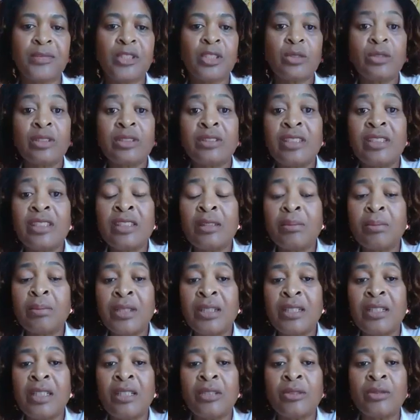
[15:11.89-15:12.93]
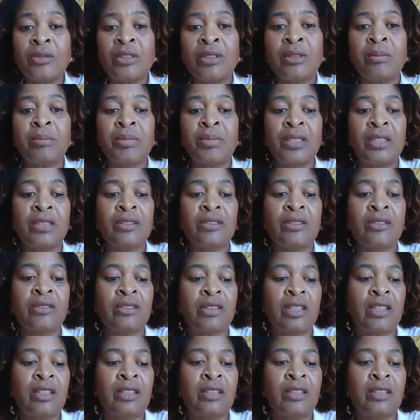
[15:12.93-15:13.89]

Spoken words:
We're seeing it play out in the Peel's